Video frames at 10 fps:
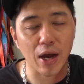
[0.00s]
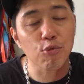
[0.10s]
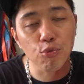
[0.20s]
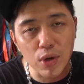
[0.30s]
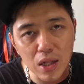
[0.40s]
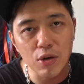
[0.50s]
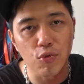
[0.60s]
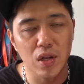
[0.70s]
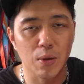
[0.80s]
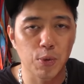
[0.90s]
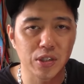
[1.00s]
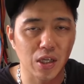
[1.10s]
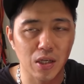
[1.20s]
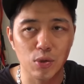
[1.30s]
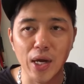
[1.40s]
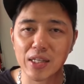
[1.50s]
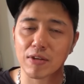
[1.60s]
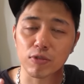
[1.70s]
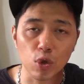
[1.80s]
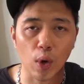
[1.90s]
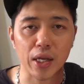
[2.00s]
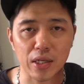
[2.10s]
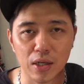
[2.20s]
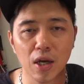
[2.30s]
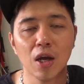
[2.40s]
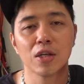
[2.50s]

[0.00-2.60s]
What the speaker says: I really appreciate it. You guys have no idea.